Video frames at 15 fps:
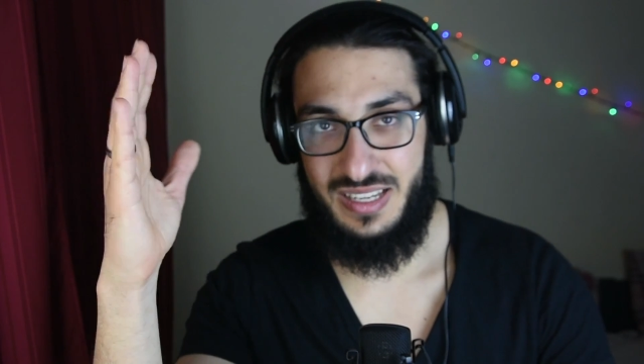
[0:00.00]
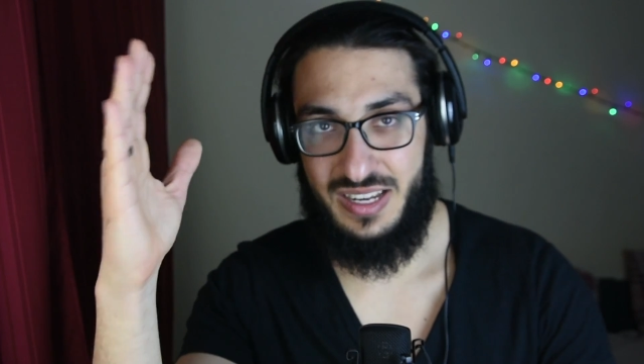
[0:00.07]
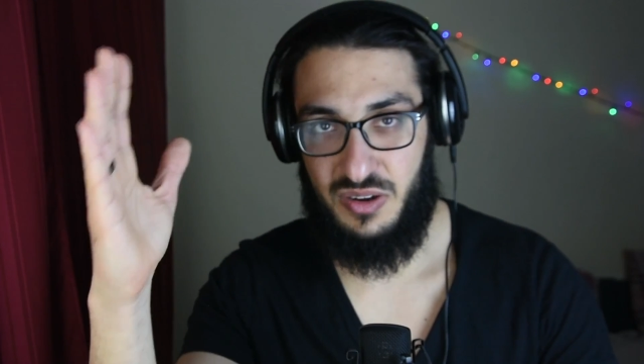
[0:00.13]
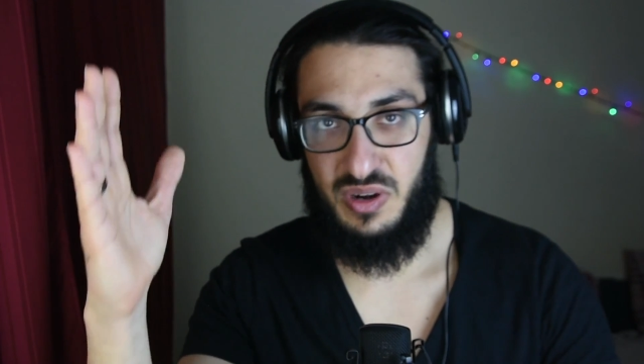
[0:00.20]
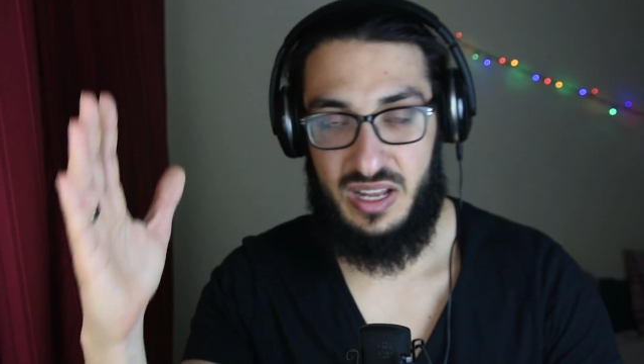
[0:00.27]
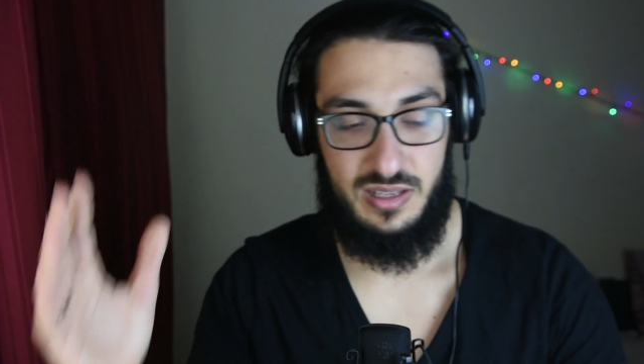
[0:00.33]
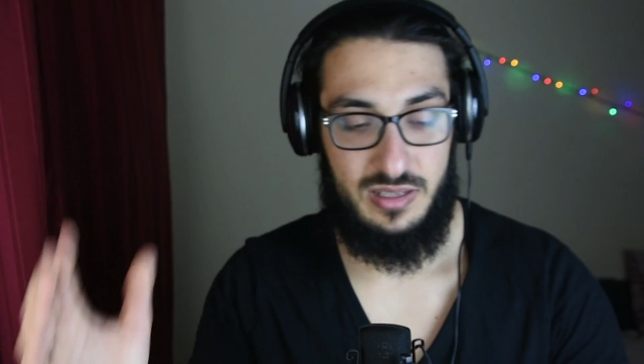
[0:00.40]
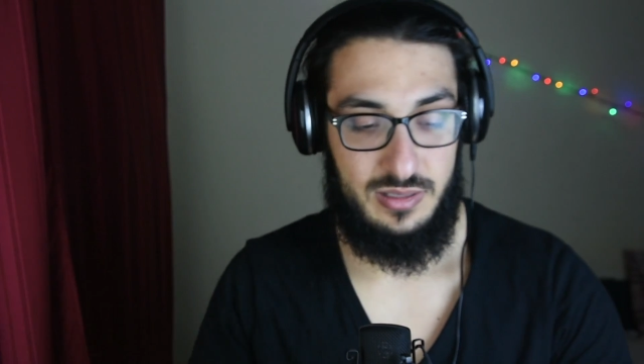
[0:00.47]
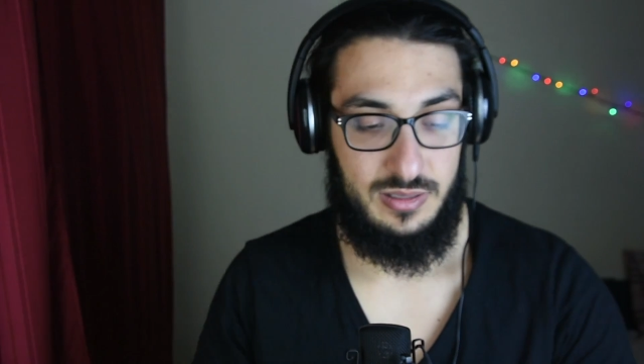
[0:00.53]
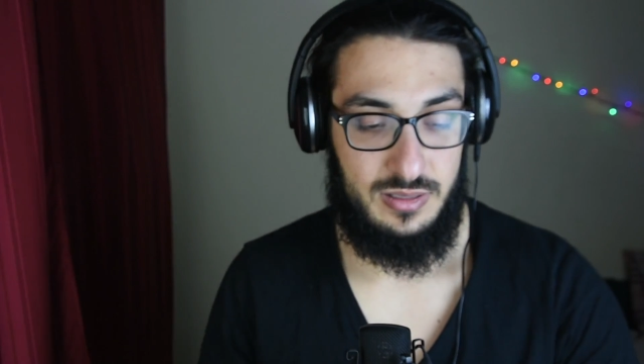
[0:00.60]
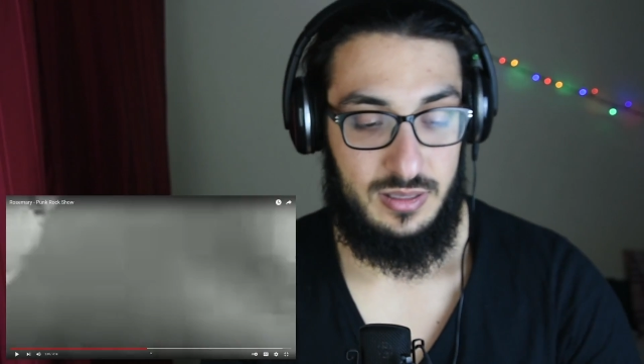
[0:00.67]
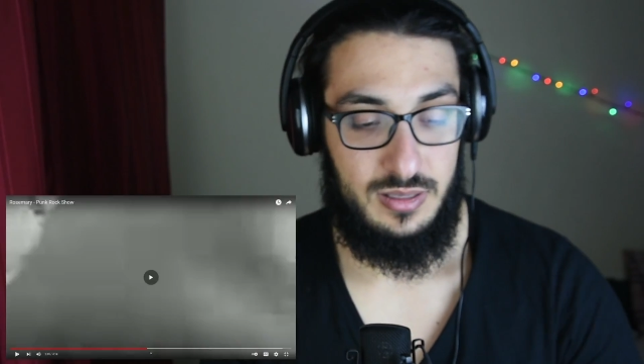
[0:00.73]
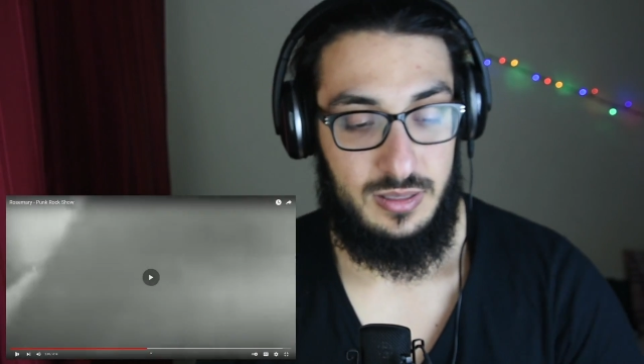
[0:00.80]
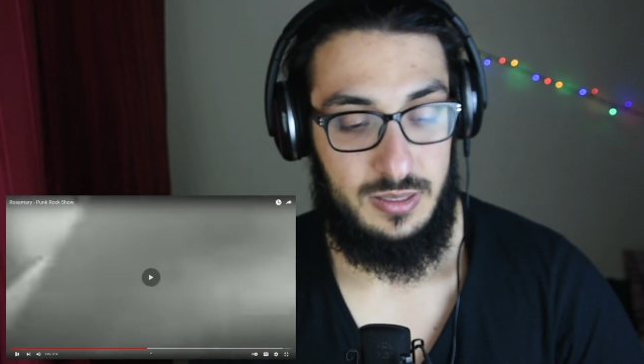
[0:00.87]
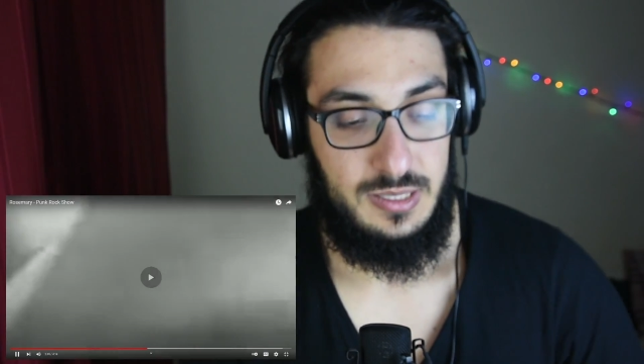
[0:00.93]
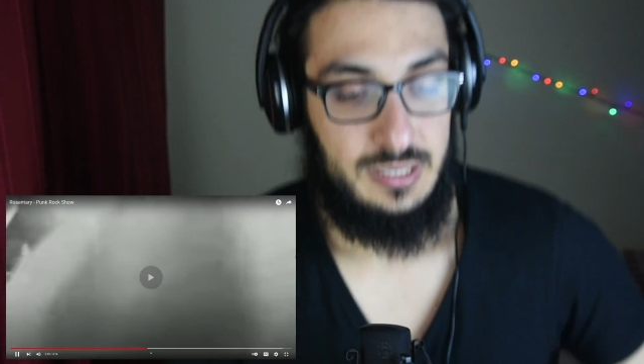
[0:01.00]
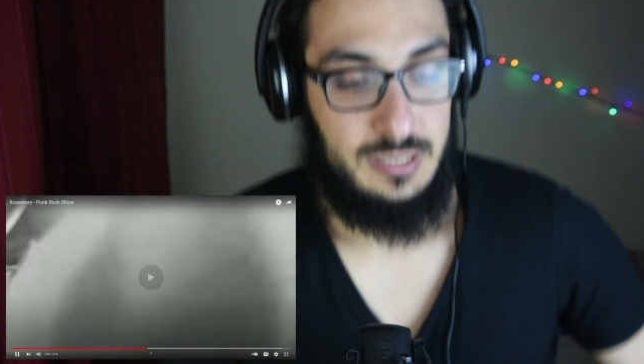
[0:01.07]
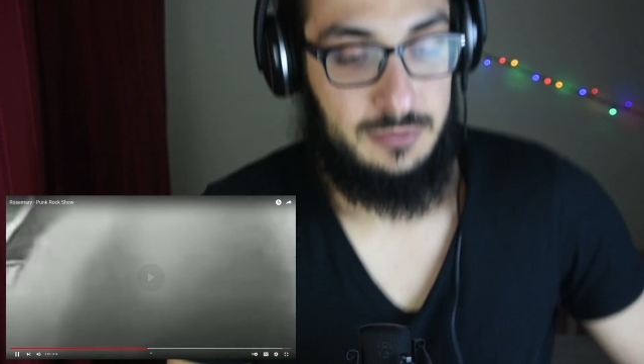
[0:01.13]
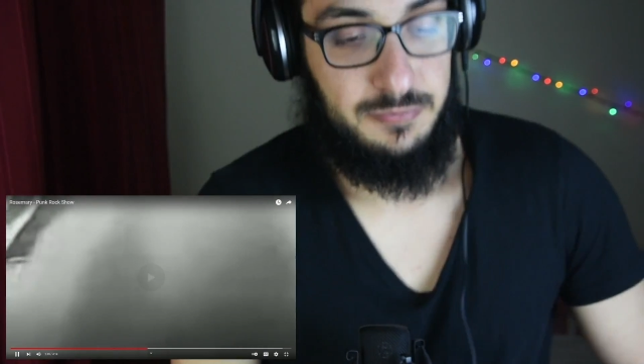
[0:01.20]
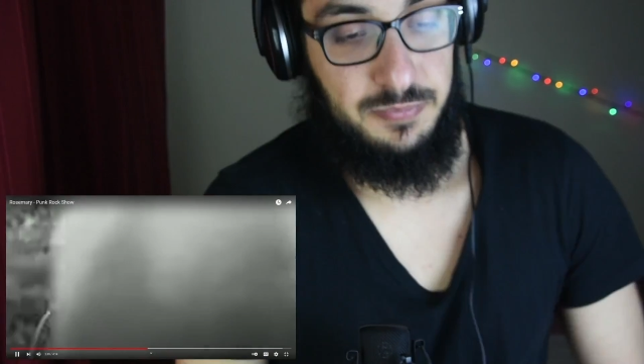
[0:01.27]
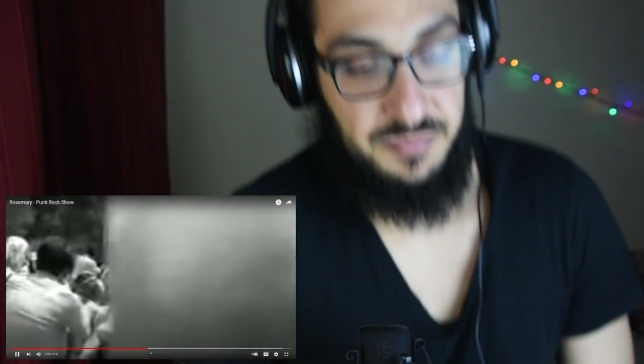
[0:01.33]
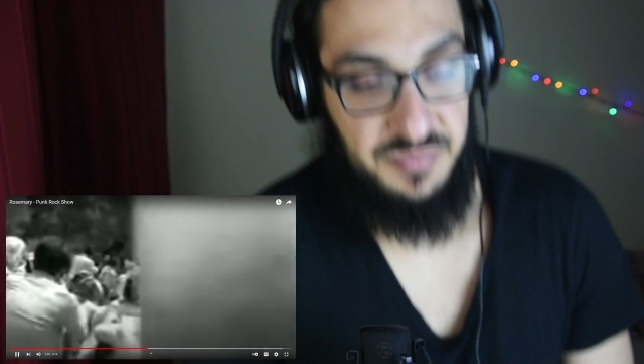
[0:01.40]
era,
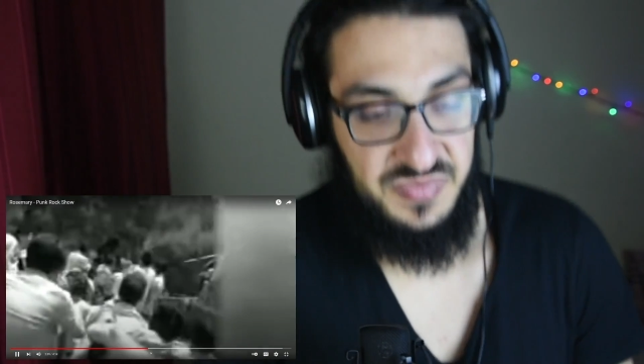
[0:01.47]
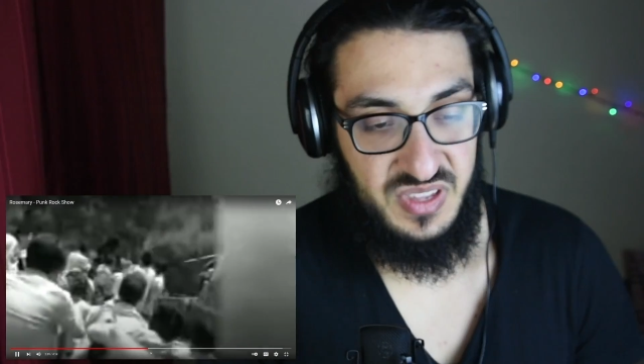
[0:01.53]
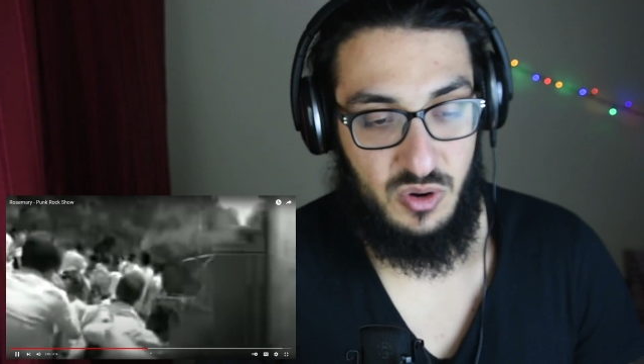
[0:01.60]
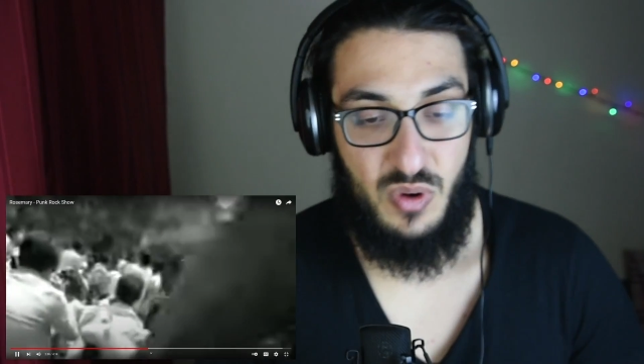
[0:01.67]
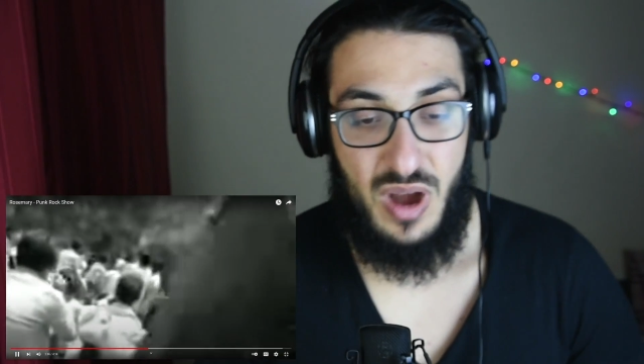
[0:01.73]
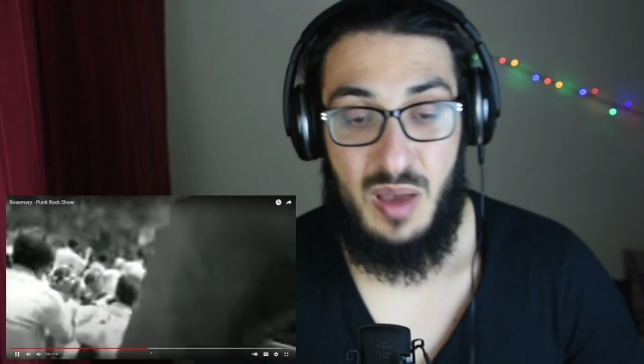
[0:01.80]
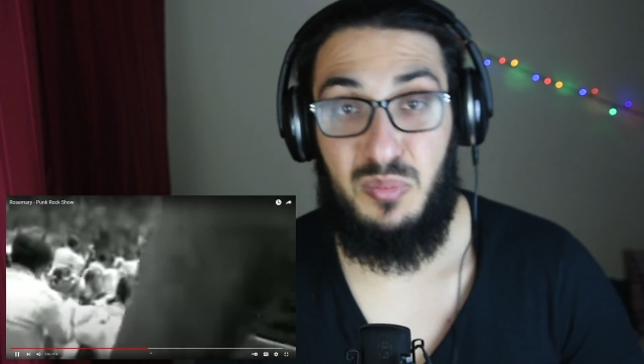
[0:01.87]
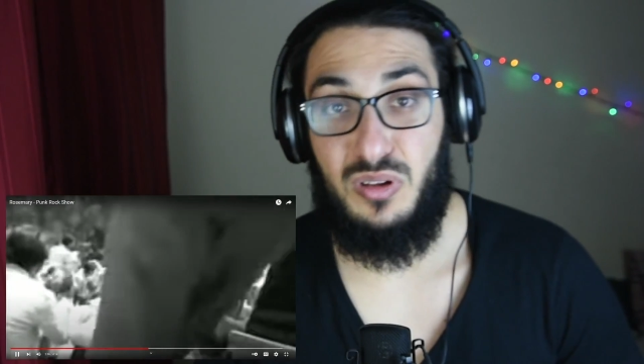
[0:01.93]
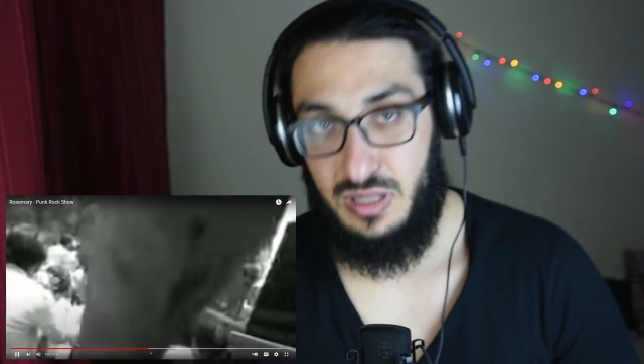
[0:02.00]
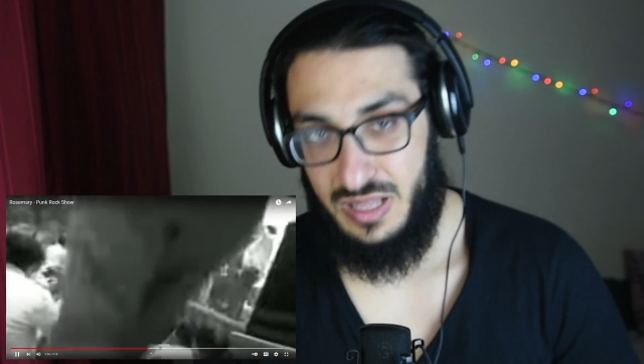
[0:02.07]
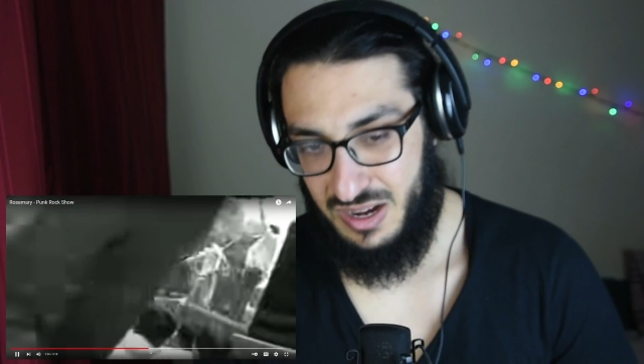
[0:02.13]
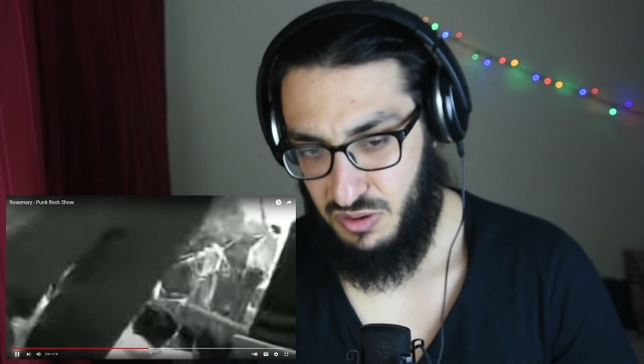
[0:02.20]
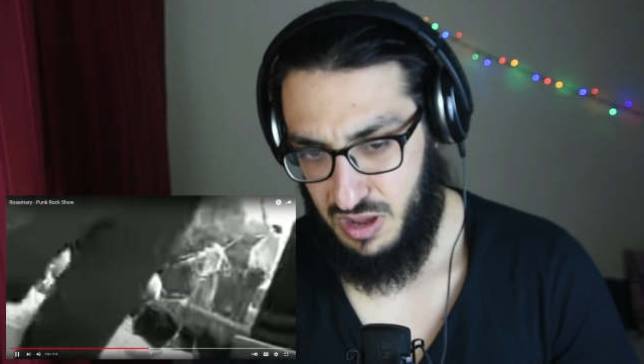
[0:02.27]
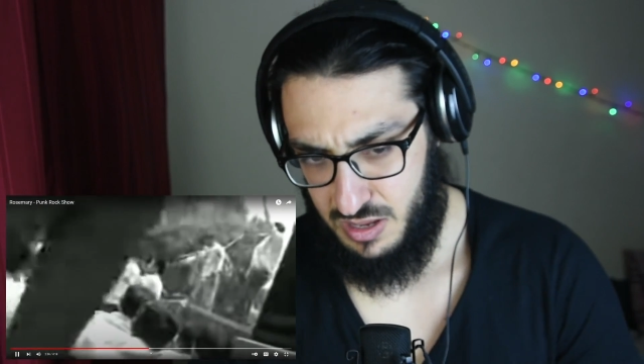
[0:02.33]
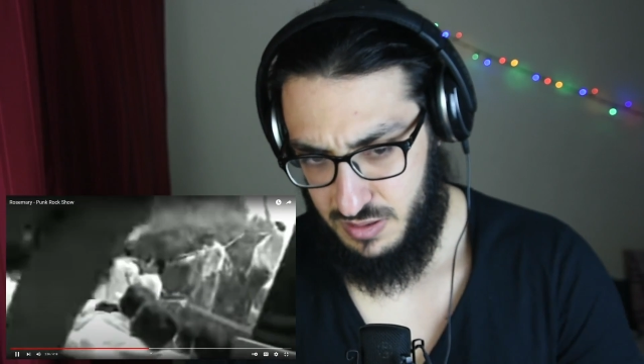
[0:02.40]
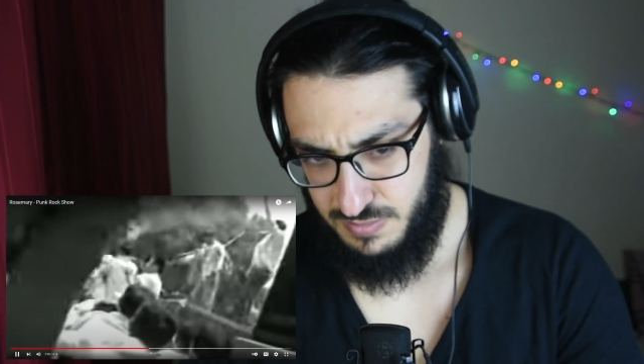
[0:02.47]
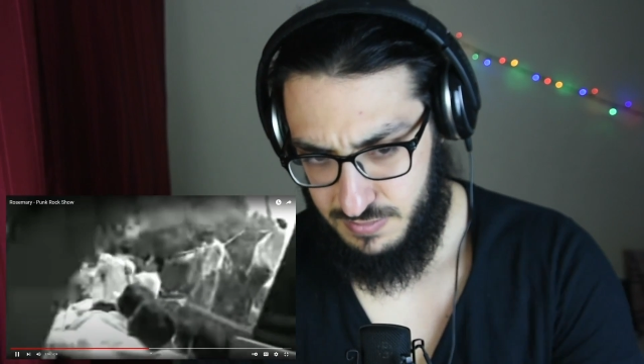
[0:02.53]
the rebel era.